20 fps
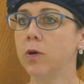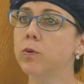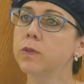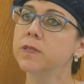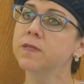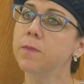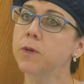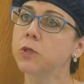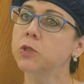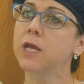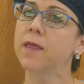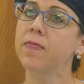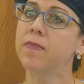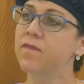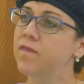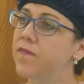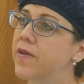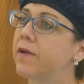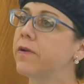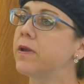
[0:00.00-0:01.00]
Who is Moshe at the
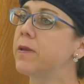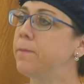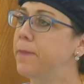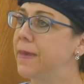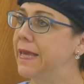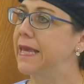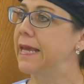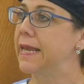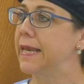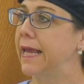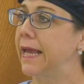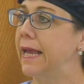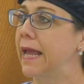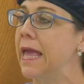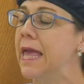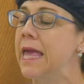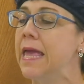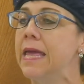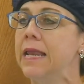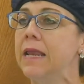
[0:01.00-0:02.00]
very beginning?
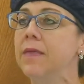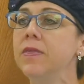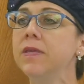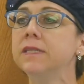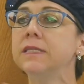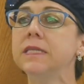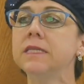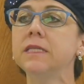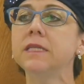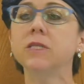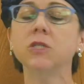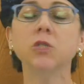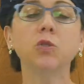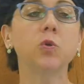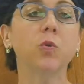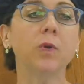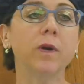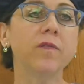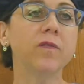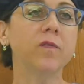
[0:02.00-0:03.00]
And this is the
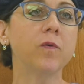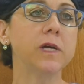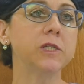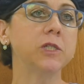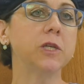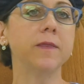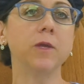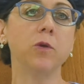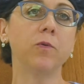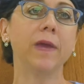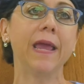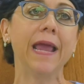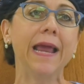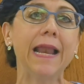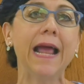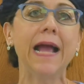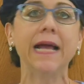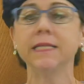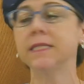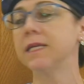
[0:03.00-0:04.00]
sort of question that you
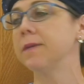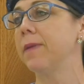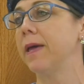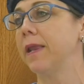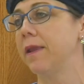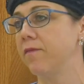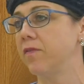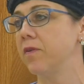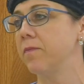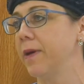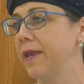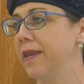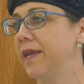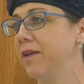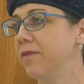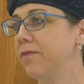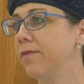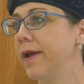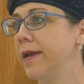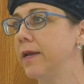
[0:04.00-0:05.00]
can't ask about
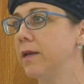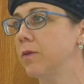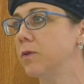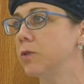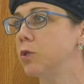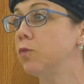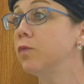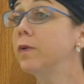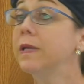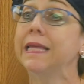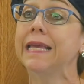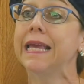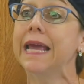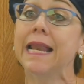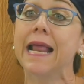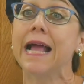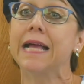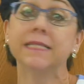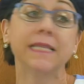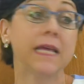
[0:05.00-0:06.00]
everybody, right? In other words, you really
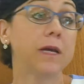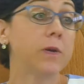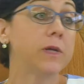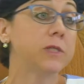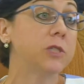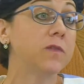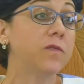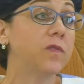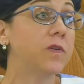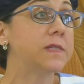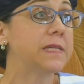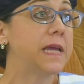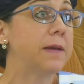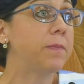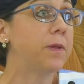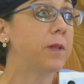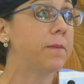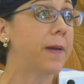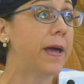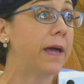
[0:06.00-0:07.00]
can't ask that question, for
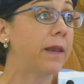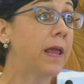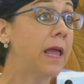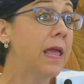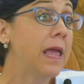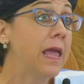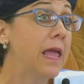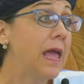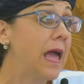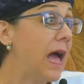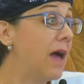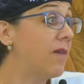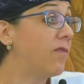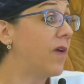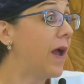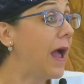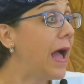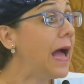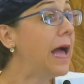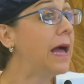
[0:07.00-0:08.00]
example, about
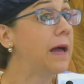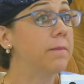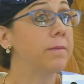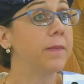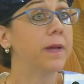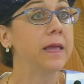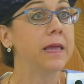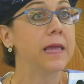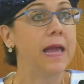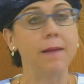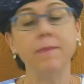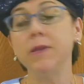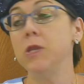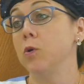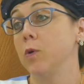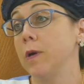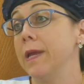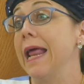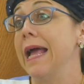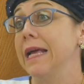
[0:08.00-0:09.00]
Avraham. I mean,
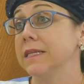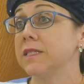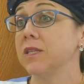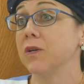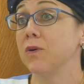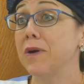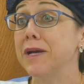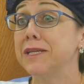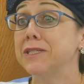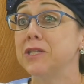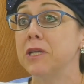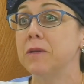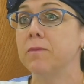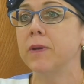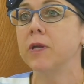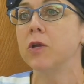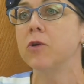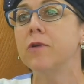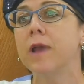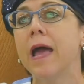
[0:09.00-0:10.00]
you could ask the question,
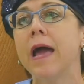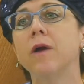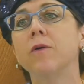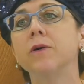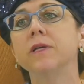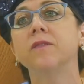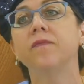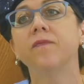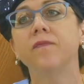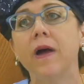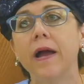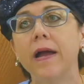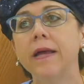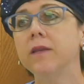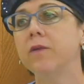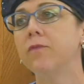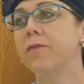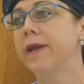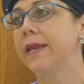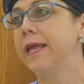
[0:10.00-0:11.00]
but you're not going to
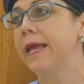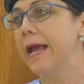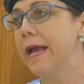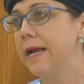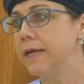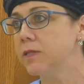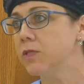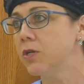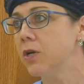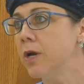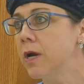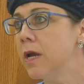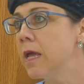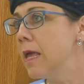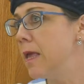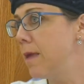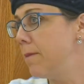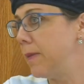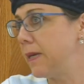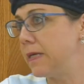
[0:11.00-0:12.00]
find a ready answer
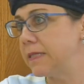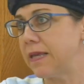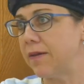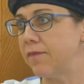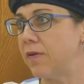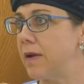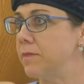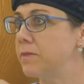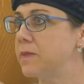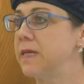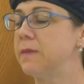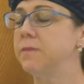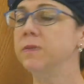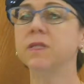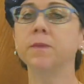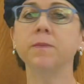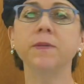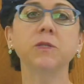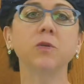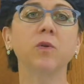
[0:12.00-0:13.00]
because Avraham seems
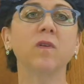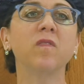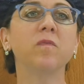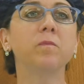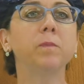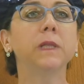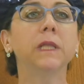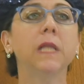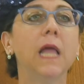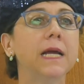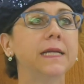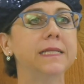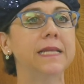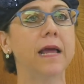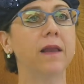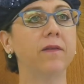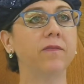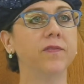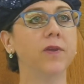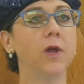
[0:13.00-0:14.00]
to be sort of plucked
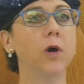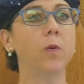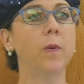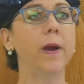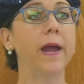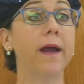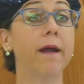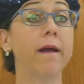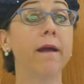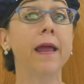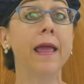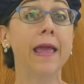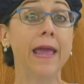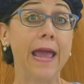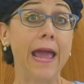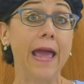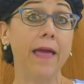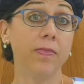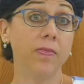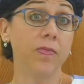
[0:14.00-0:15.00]
out of nowhere.
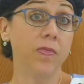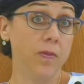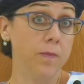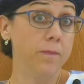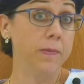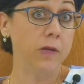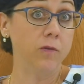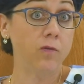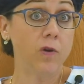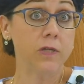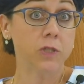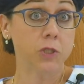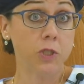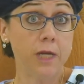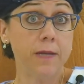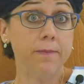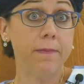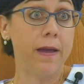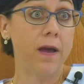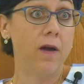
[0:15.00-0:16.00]
And the Midrashim,
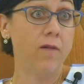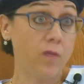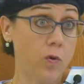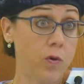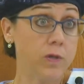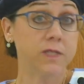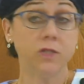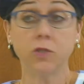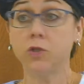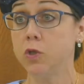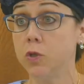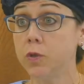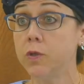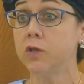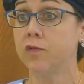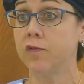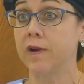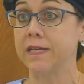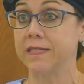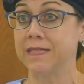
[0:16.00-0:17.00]
of course, do
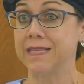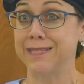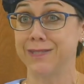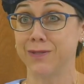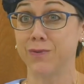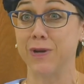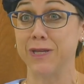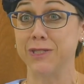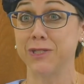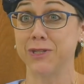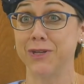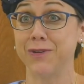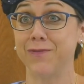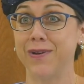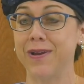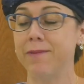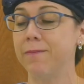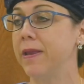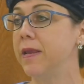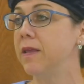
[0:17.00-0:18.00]
address this question,
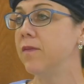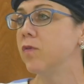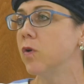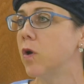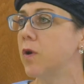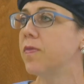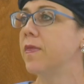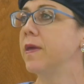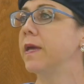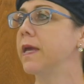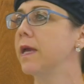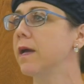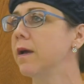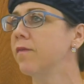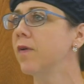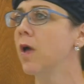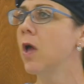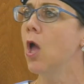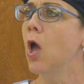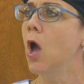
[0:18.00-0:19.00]
right? Many of you are thinking
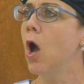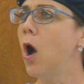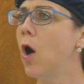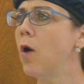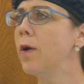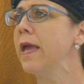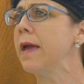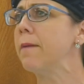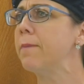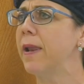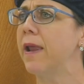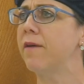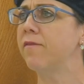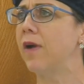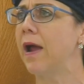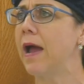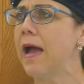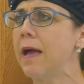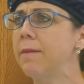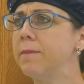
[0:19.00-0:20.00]
of, oh yeah, but
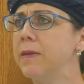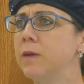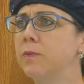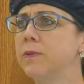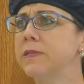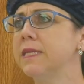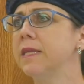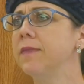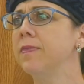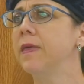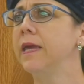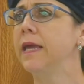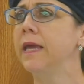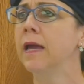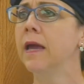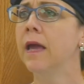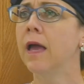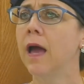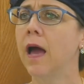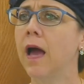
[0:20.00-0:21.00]
Avraham, he was in
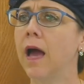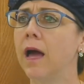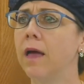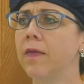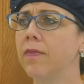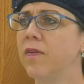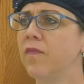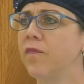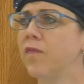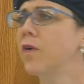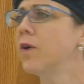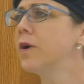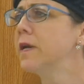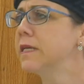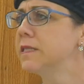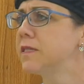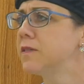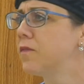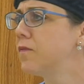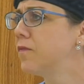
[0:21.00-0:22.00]
the, uh, the
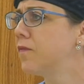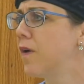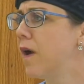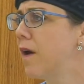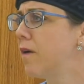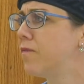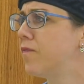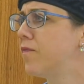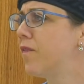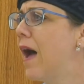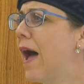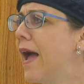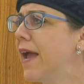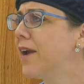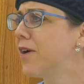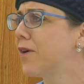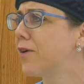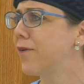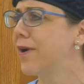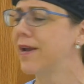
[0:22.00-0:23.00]
furnace of, of
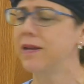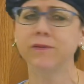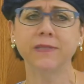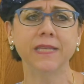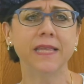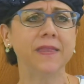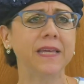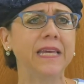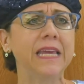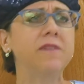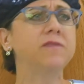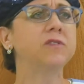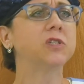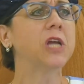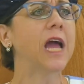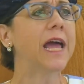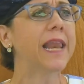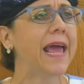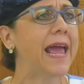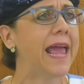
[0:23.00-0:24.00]
fire, right? He was in the
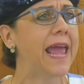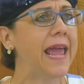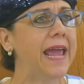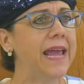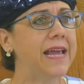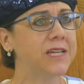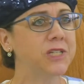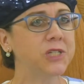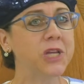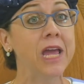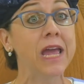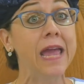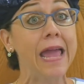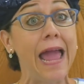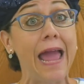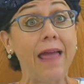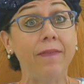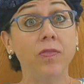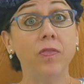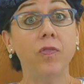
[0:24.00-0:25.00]
Kivshana Eish.
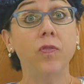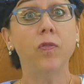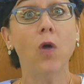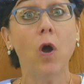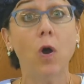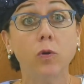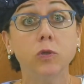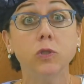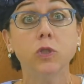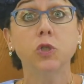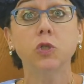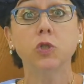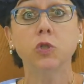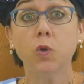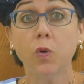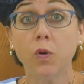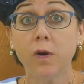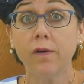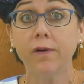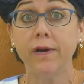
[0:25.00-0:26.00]
And those
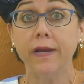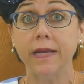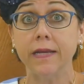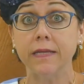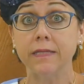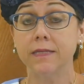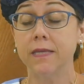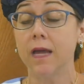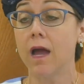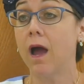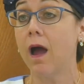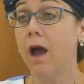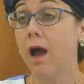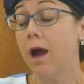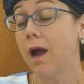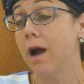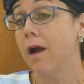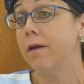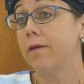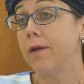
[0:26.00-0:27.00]
stories
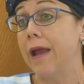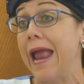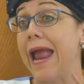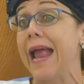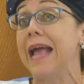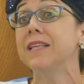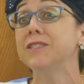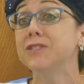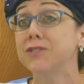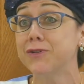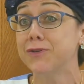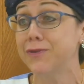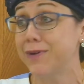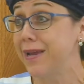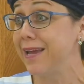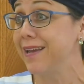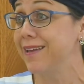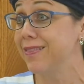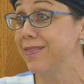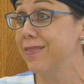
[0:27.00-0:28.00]
are
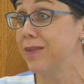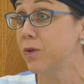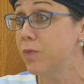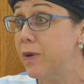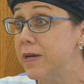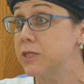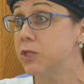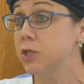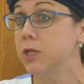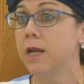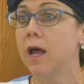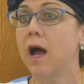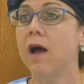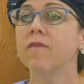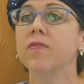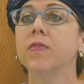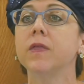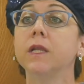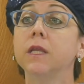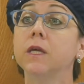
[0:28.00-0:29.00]
answering the question
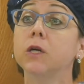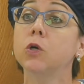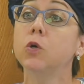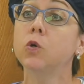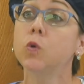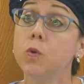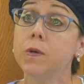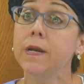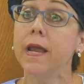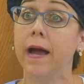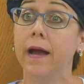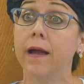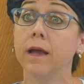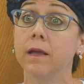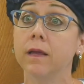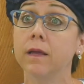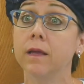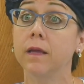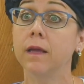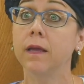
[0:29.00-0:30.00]
of the lacuna
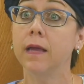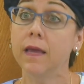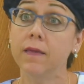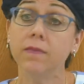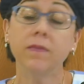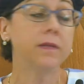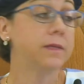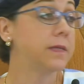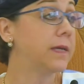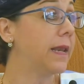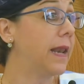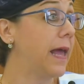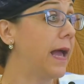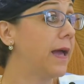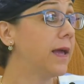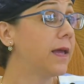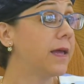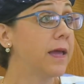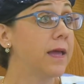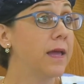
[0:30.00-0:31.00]
in the
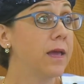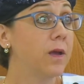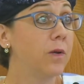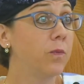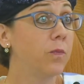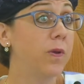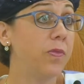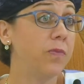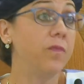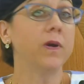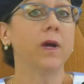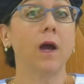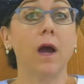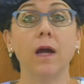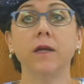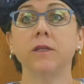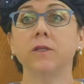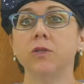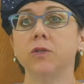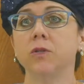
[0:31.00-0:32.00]
Tanakh with
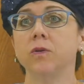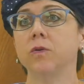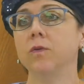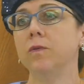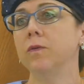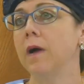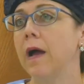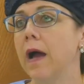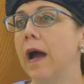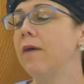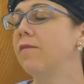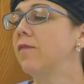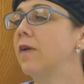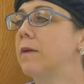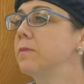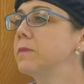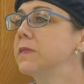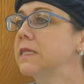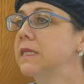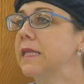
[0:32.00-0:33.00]
regard to
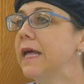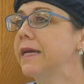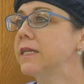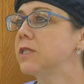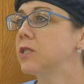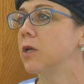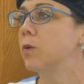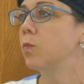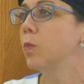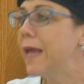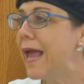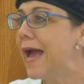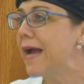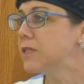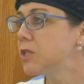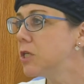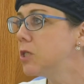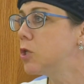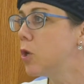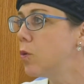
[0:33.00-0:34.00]
Avraham's selection. We
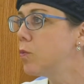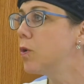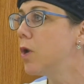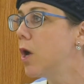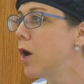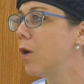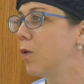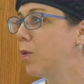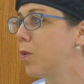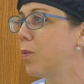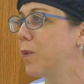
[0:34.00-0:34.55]
actually don't know.